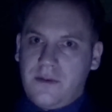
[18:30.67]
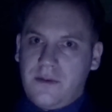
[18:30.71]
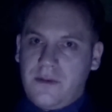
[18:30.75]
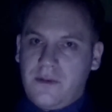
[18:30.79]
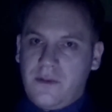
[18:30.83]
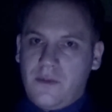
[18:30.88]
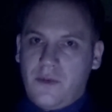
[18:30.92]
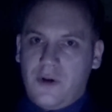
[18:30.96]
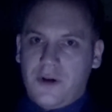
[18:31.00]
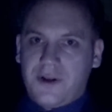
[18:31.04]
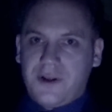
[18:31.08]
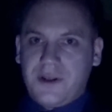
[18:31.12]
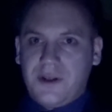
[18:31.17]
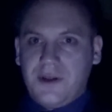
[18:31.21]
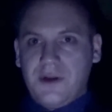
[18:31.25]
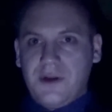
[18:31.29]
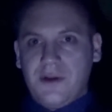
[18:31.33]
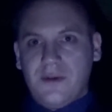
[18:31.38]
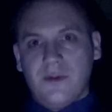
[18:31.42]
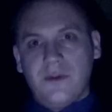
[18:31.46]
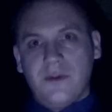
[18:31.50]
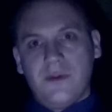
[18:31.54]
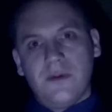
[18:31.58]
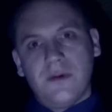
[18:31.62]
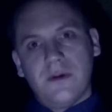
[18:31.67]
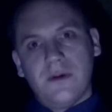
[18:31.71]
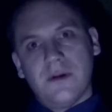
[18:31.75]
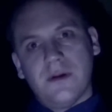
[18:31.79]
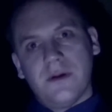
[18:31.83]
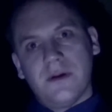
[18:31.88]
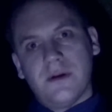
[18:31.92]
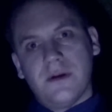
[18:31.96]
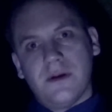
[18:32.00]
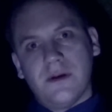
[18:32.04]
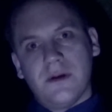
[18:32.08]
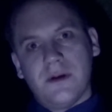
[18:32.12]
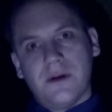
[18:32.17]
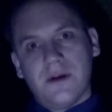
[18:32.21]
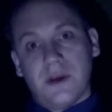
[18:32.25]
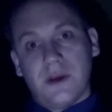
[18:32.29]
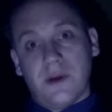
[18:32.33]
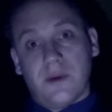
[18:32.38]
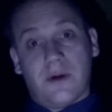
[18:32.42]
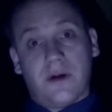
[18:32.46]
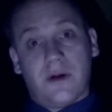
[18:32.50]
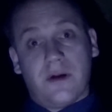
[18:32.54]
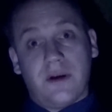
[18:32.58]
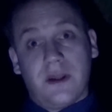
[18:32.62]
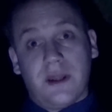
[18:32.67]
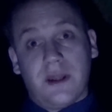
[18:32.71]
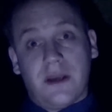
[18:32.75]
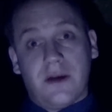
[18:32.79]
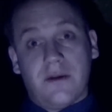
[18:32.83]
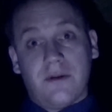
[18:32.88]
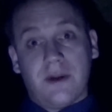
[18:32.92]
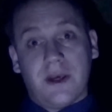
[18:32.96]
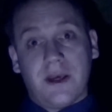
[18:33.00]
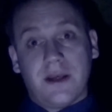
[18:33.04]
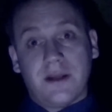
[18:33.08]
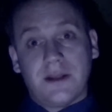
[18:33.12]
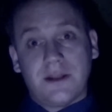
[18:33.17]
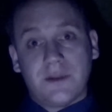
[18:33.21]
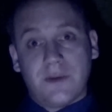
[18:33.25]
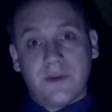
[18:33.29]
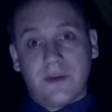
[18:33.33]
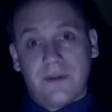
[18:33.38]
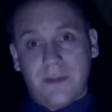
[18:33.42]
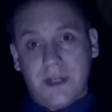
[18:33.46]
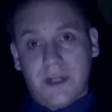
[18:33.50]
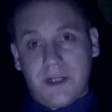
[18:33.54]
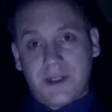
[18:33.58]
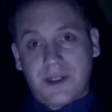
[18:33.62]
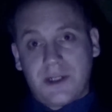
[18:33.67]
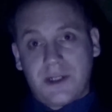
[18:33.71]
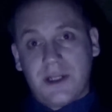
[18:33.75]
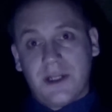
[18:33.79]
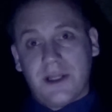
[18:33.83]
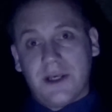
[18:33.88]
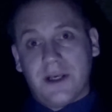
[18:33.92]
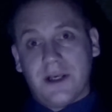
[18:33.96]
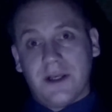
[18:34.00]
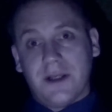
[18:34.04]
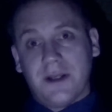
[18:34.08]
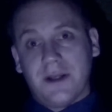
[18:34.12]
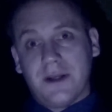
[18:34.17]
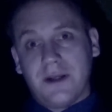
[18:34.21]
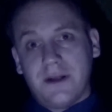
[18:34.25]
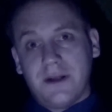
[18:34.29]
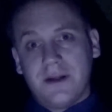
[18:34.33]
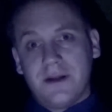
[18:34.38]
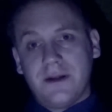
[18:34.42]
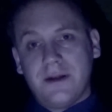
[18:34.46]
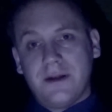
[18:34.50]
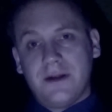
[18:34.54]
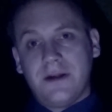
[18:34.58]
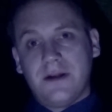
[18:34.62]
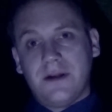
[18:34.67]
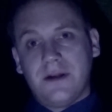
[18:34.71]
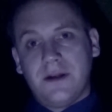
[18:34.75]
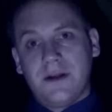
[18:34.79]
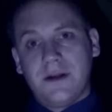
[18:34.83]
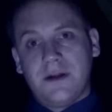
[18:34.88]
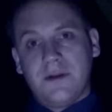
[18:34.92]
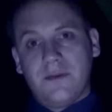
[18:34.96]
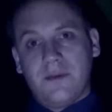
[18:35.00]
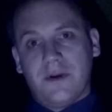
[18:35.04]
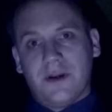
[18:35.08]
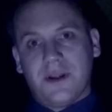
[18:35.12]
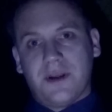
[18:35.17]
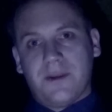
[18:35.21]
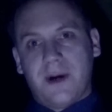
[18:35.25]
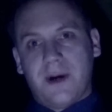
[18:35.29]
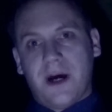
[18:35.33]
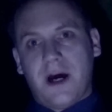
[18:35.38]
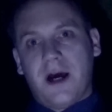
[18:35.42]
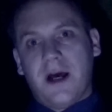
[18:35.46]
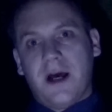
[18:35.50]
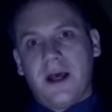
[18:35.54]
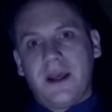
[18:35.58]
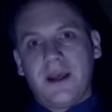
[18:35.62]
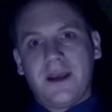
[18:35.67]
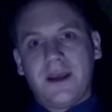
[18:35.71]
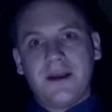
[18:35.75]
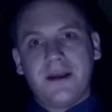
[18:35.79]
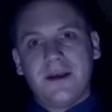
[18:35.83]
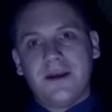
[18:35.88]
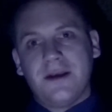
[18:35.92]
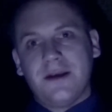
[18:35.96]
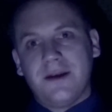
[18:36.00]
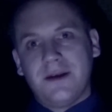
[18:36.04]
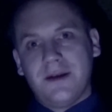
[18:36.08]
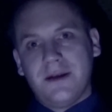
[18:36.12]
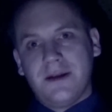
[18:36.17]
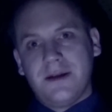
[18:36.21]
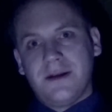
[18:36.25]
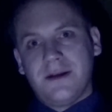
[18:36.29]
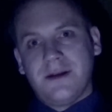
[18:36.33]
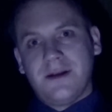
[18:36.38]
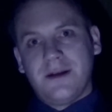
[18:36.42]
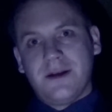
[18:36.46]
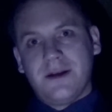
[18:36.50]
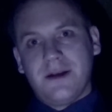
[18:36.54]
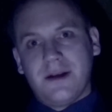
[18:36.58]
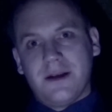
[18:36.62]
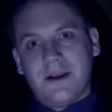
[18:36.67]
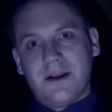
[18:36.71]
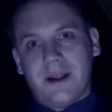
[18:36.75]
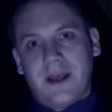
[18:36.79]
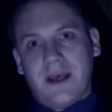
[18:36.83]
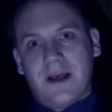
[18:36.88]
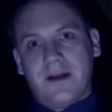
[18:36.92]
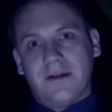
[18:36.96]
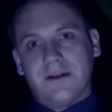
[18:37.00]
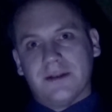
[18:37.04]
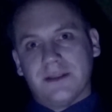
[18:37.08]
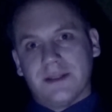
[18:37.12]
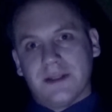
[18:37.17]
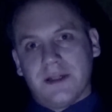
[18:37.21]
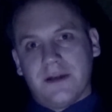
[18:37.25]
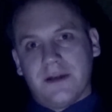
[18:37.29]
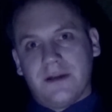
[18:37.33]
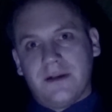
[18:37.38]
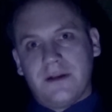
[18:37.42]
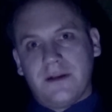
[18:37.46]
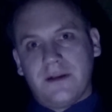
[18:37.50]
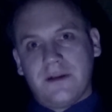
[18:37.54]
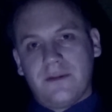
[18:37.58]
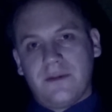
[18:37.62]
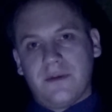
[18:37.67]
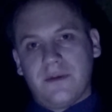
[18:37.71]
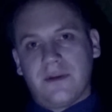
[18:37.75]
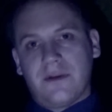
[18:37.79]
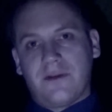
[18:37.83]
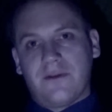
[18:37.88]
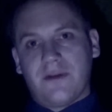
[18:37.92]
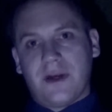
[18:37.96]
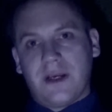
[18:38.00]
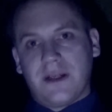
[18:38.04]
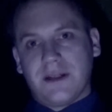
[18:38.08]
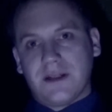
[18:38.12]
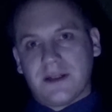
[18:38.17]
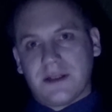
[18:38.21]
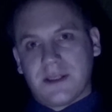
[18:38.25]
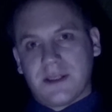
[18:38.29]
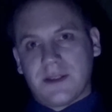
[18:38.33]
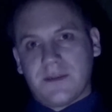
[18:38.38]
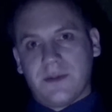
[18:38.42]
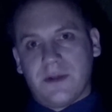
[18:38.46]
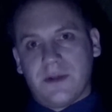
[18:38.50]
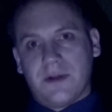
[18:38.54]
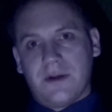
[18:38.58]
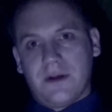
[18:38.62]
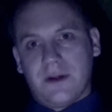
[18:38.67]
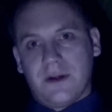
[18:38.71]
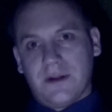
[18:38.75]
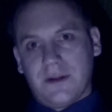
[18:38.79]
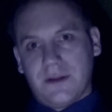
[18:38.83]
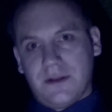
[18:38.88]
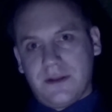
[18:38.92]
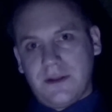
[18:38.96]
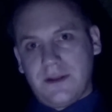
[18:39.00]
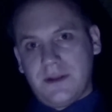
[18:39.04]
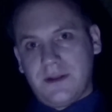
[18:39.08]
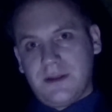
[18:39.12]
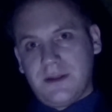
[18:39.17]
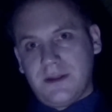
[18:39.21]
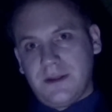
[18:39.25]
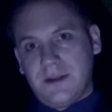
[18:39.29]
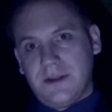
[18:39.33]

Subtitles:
What are you? You are a neonate with much to learn. What am I? An elder with great experience.